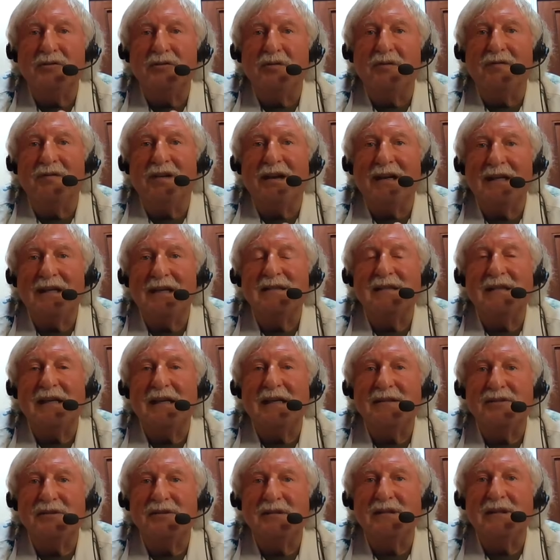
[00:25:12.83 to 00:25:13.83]

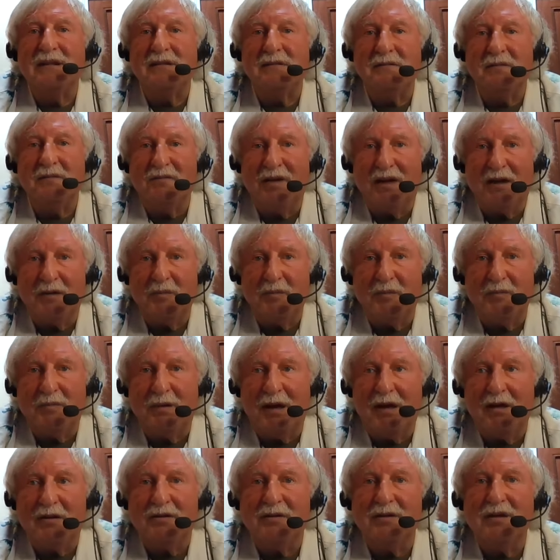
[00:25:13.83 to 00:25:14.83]
Revitalization System vitamin
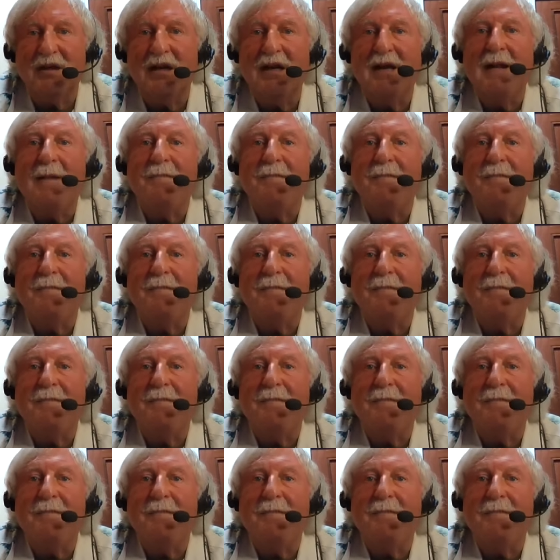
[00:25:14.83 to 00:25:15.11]
powder.